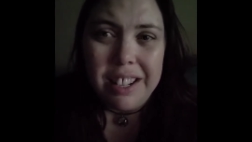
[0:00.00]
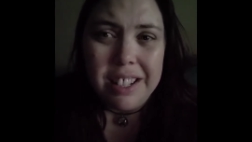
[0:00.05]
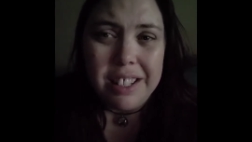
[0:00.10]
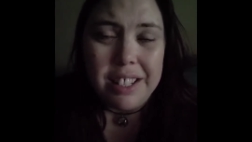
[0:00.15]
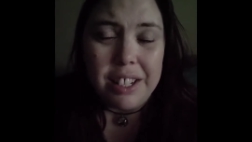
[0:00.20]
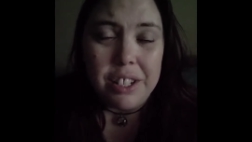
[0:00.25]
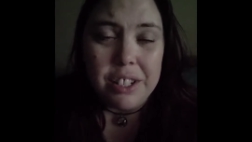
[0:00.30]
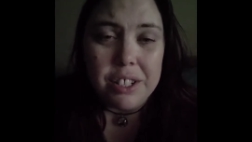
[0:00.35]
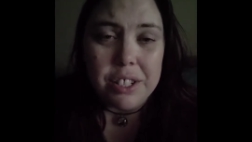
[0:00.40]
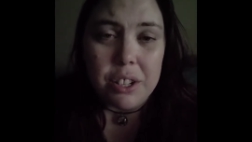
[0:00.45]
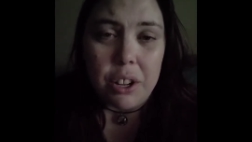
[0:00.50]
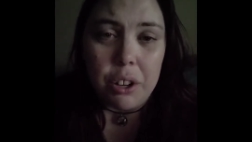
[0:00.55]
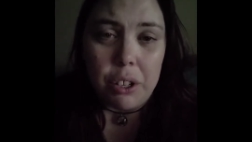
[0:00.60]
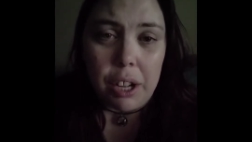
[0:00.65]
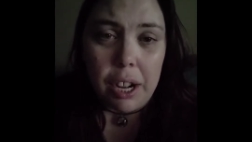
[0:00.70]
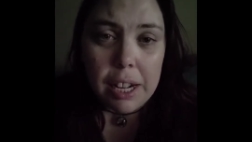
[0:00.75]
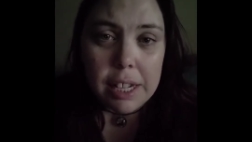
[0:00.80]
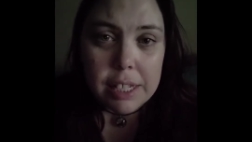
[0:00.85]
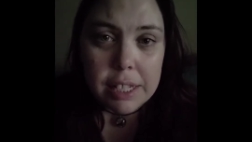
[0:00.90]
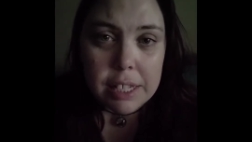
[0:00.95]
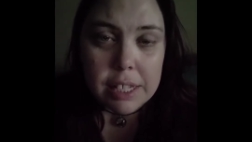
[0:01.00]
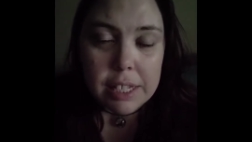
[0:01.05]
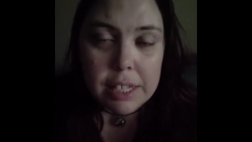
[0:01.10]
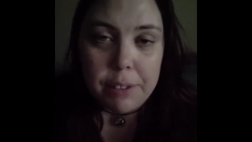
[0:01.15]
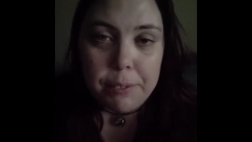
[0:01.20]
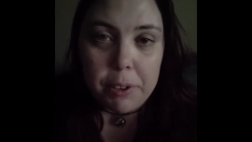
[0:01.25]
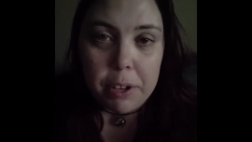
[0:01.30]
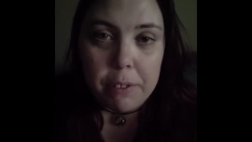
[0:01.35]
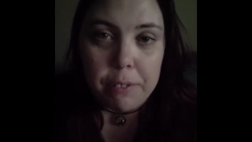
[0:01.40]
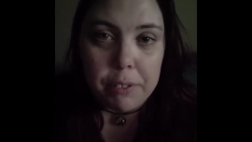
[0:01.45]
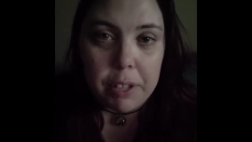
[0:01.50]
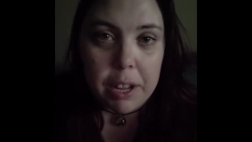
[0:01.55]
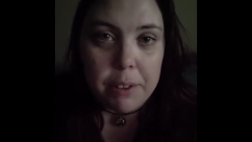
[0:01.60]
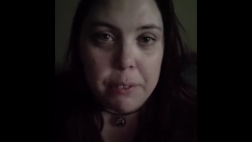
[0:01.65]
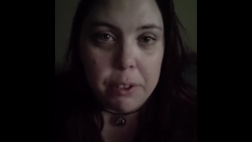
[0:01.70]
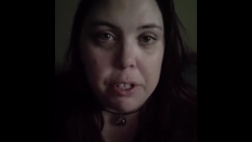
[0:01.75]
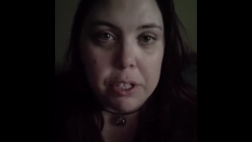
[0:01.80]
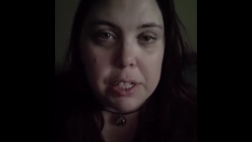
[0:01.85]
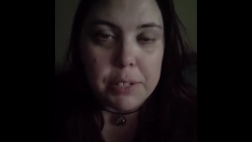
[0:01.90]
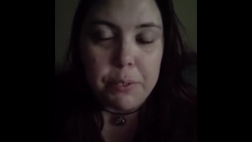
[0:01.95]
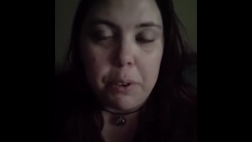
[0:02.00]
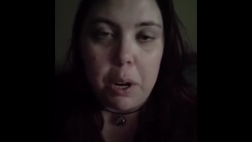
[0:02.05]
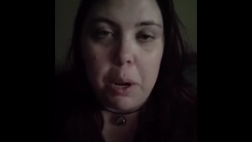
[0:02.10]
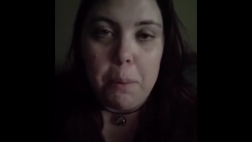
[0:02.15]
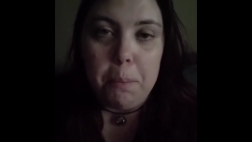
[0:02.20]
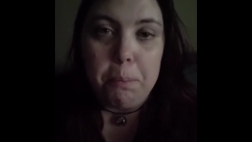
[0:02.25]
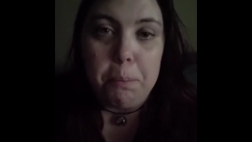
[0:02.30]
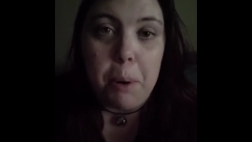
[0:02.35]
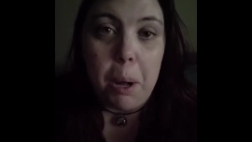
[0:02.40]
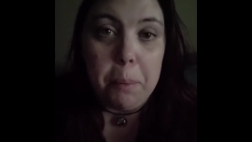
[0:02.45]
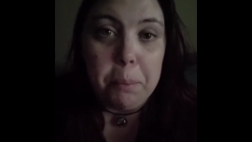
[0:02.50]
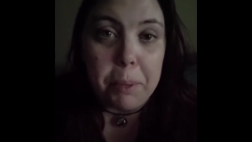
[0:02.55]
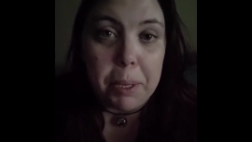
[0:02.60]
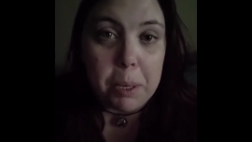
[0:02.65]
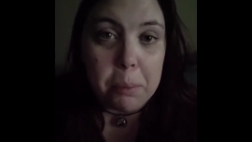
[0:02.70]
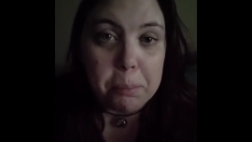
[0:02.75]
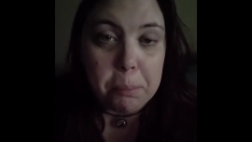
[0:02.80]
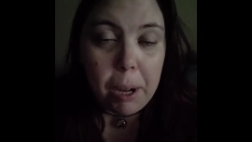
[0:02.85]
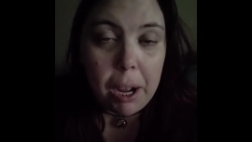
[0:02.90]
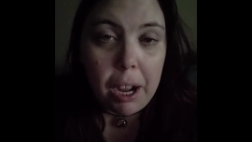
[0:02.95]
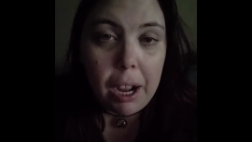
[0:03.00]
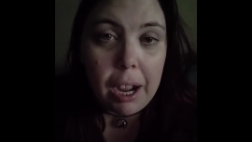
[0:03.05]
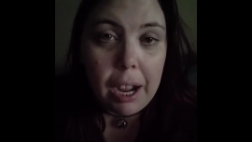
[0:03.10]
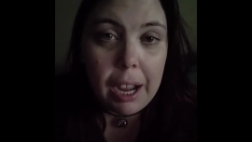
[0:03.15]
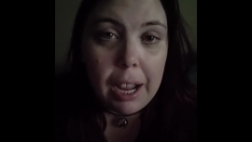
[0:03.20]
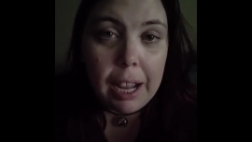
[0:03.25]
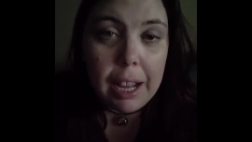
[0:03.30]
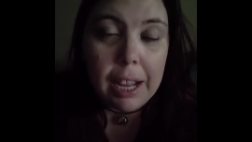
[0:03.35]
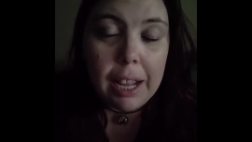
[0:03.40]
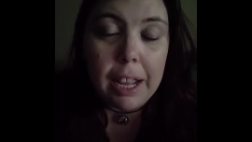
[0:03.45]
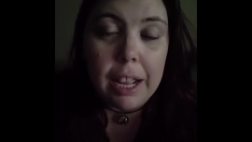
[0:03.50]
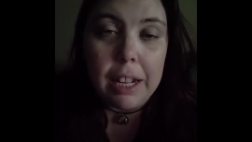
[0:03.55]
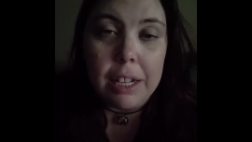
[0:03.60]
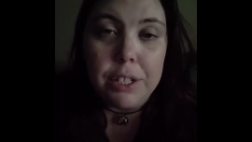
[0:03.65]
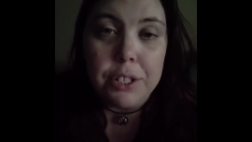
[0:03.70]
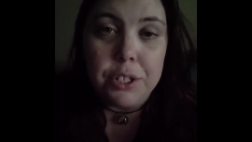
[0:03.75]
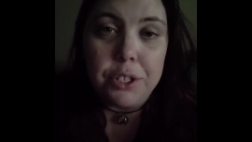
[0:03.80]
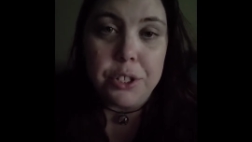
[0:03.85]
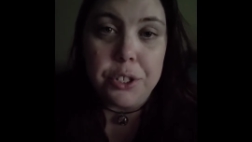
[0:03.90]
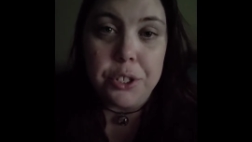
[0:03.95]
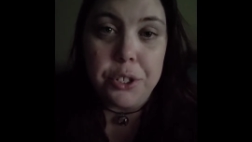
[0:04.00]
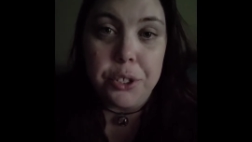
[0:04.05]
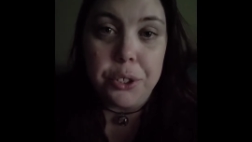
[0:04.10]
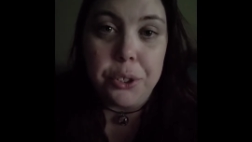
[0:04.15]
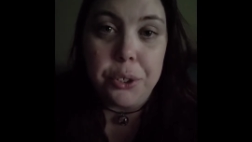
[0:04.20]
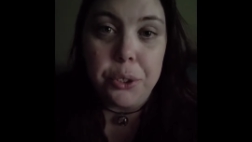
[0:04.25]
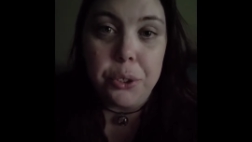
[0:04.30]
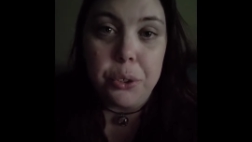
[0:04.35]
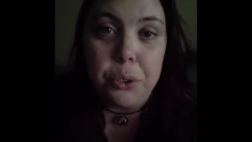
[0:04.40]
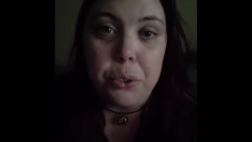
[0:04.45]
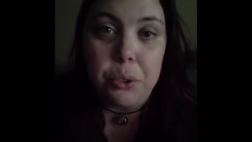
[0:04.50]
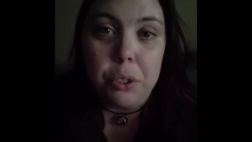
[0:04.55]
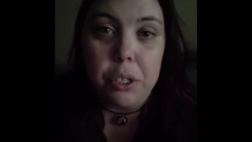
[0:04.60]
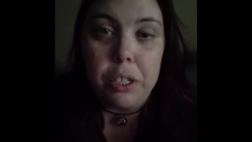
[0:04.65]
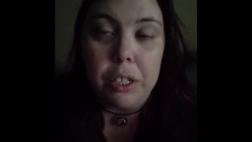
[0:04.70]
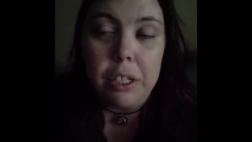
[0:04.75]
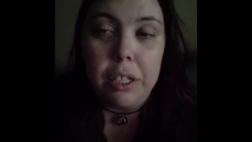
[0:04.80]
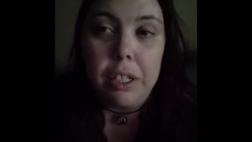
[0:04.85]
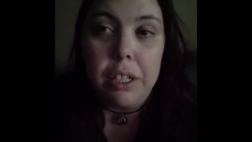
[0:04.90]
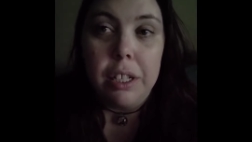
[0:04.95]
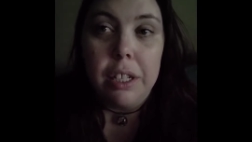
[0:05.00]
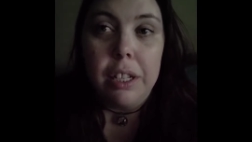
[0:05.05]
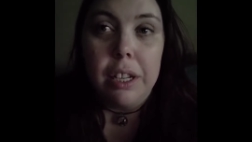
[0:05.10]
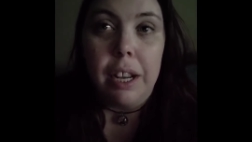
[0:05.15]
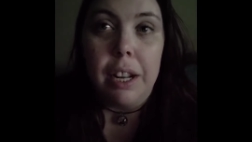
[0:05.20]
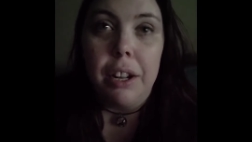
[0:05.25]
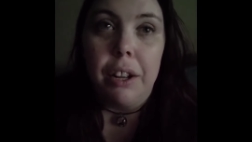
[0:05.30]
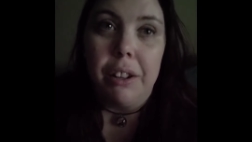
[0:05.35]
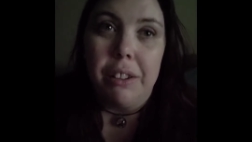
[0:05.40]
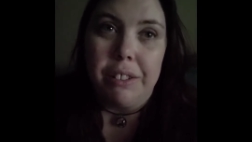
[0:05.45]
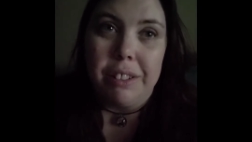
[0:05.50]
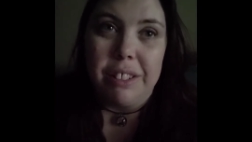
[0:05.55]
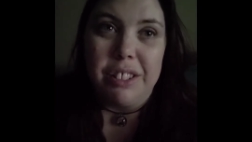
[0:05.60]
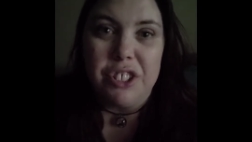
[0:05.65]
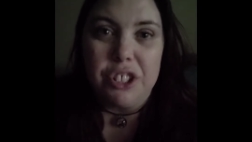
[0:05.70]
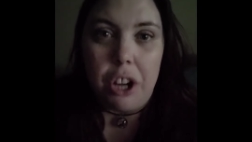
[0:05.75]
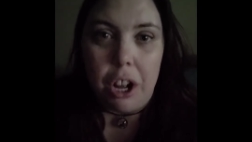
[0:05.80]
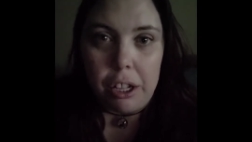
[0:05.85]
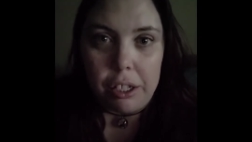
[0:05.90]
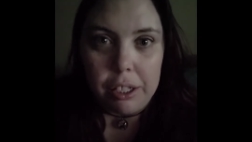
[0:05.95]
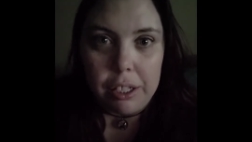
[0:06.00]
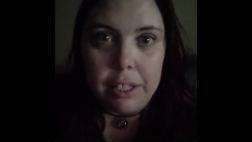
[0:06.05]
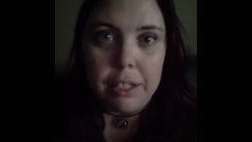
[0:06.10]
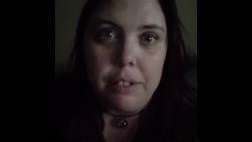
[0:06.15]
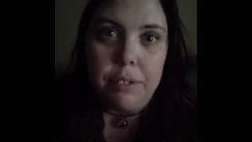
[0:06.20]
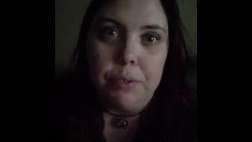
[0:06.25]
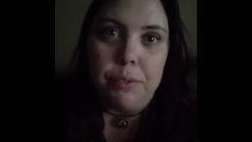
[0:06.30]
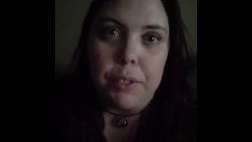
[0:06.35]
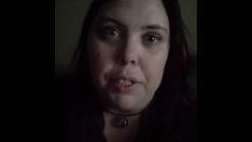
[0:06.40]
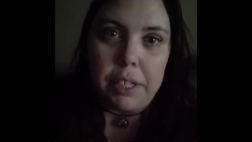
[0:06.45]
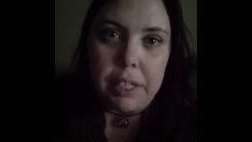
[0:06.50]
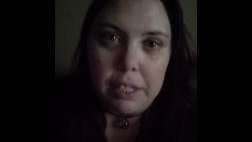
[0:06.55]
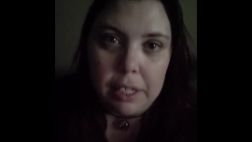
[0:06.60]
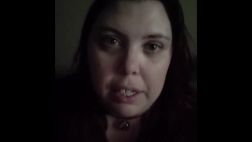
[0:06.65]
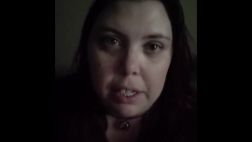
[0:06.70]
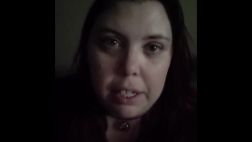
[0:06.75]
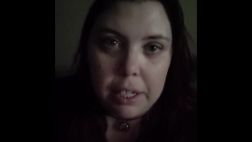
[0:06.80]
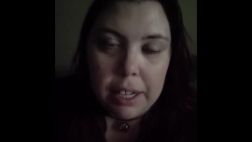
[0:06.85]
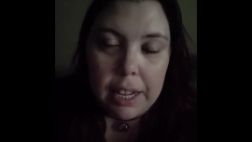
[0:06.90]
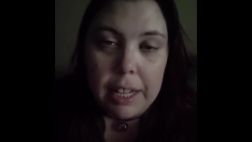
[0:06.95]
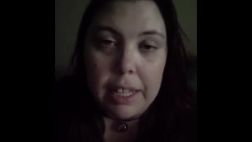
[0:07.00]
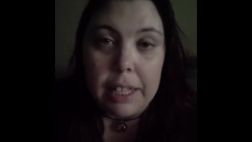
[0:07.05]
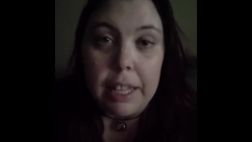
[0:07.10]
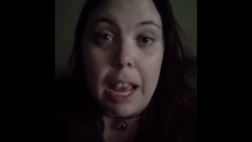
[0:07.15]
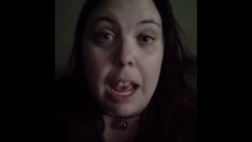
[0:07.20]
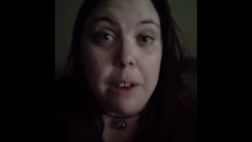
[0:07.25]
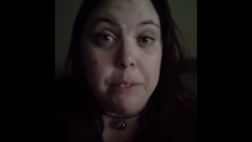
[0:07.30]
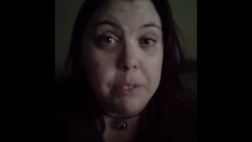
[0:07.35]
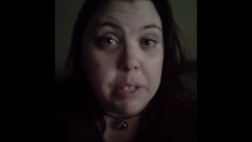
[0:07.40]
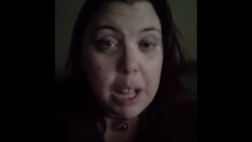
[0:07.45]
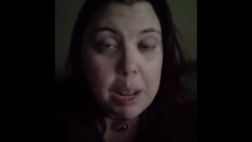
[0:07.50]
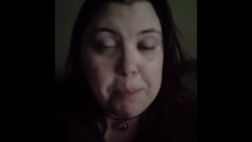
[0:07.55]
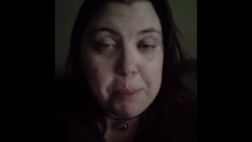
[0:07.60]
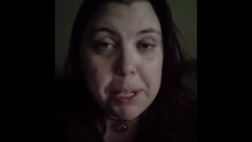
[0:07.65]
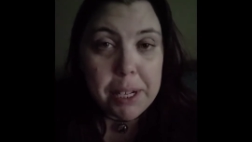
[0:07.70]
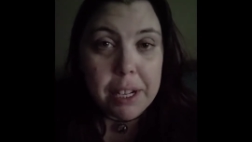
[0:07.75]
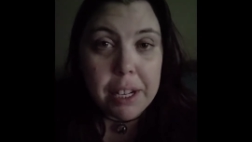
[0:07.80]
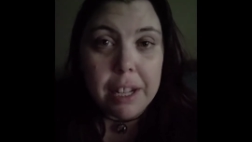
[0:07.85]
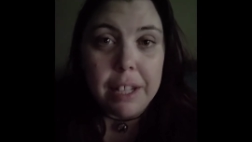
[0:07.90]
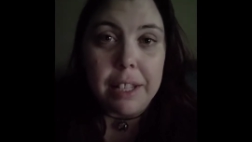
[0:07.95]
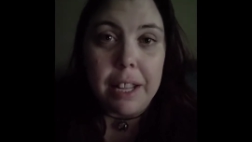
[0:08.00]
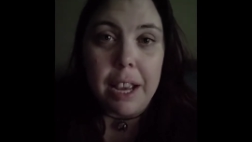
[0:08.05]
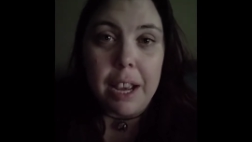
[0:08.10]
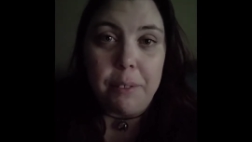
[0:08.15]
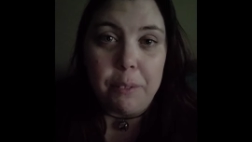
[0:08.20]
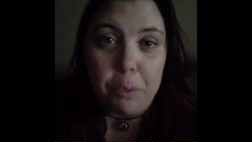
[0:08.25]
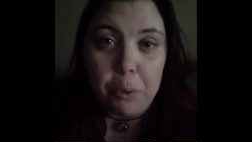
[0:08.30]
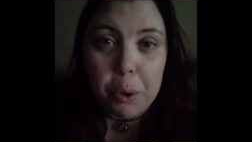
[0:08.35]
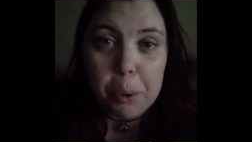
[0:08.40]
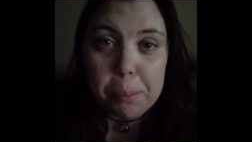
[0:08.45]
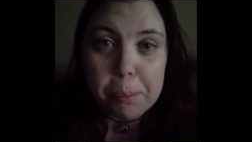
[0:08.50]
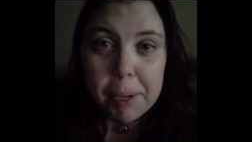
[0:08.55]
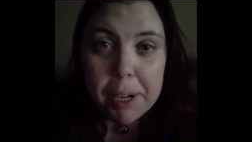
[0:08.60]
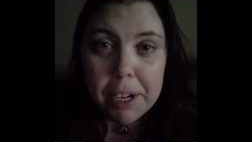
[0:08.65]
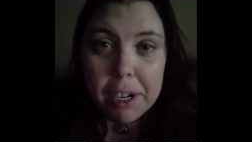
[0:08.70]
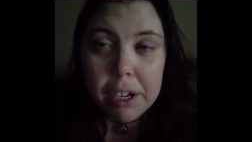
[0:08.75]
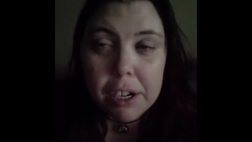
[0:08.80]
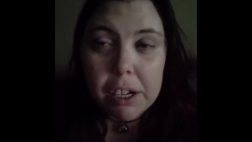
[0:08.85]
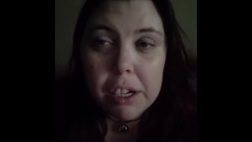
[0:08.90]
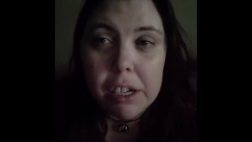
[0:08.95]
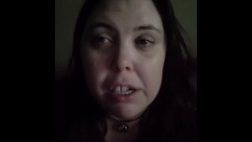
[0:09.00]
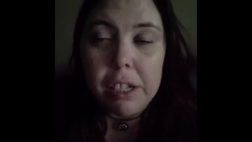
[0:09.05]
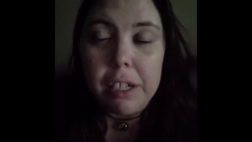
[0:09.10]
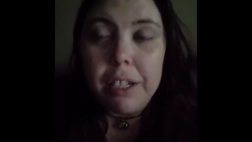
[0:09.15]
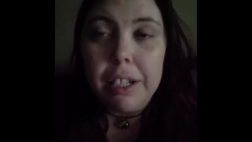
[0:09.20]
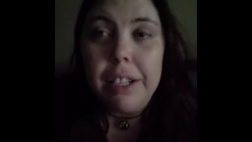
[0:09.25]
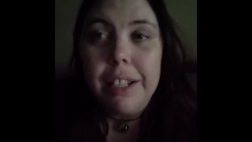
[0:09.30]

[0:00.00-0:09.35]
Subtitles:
there's all kinds of stevia flavors, from pumpkin pie to, chocolate and vanilla, and they have lemon, and they have root beer.